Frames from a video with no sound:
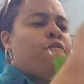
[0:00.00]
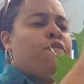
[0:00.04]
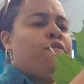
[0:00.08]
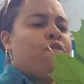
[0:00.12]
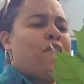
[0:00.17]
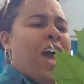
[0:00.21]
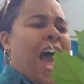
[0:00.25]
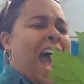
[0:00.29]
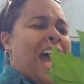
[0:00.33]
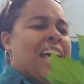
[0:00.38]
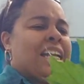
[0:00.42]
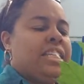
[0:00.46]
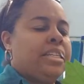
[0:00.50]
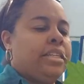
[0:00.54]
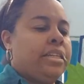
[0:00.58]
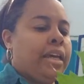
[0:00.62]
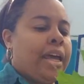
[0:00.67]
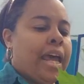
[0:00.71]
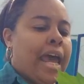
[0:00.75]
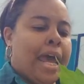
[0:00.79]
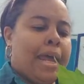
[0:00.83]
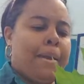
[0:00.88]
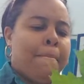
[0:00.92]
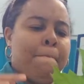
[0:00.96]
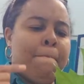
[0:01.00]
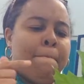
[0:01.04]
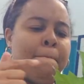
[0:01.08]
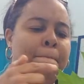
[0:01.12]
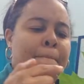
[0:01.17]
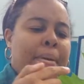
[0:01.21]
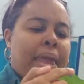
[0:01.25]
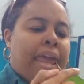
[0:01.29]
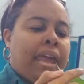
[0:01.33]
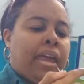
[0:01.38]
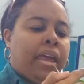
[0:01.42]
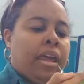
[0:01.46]
fat and
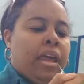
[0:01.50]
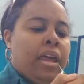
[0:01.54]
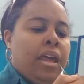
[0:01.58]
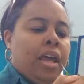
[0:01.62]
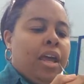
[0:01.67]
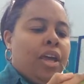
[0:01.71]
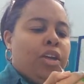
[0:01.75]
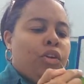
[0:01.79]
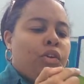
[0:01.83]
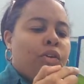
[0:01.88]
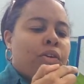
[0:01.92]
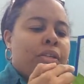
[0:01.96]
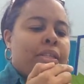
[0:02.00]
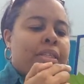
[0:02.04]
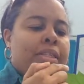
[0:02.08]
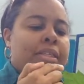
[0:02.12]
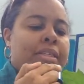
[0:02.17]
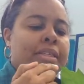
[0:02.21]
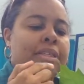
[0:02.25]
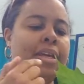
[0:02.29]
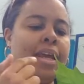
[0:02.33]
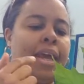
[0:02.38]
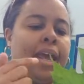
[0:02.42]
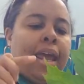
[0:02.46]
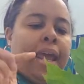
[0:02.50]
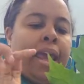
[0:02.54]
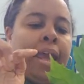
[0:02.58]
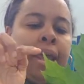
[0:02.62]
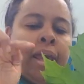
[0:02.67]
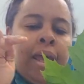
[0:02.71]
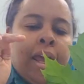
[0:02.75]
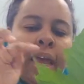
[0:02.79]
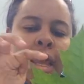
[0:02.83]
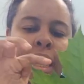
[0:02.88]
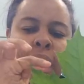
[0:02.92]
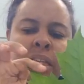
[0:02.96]
big. And you can
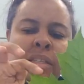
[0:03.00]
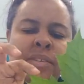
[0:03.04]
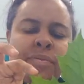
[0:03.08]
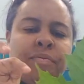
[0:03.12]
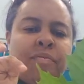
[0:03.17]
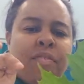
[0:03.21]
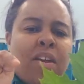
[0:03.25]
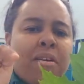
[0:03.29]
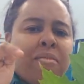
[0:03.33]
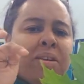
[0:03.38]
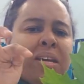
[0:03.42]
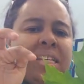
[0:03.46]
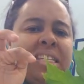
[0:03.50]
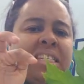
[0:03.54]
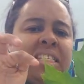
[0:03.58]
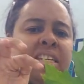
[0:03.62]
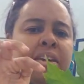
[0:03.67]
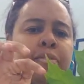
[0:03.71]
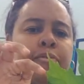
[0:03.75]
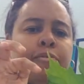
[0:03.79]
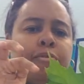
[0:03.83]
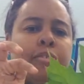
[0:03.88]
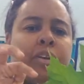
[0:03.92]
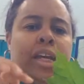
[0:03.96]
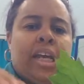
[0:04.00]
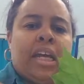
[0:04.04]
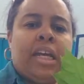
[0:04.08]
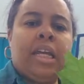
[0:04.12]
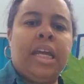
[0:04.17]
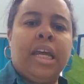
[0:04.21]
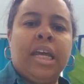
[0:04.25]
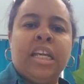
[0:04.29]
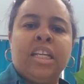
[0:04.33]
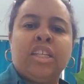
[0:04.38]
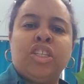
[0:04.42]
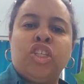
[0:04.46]
see it's very different in
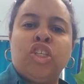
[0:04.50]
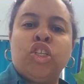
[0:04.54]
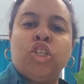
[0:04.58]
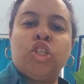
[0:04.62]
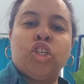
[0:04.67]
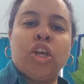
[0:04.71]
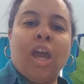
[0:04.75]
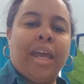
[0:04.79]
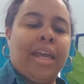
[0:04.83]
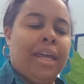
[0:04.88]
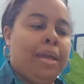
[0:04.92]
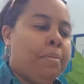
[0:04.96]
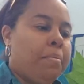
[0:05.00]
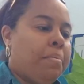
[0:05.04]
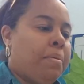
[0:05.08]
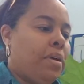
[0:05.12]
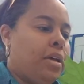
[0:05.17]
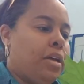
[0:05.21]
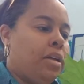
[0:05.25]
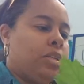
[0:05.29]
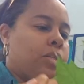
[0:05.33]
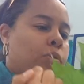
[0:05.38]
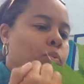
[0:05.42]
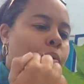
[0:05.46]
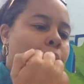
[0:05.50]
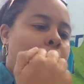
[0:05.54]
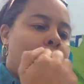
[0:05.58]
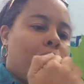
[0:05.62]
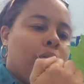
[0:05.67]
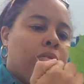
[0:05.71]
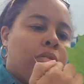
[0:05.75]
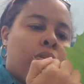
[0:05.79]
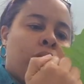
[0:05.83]
its shape as well.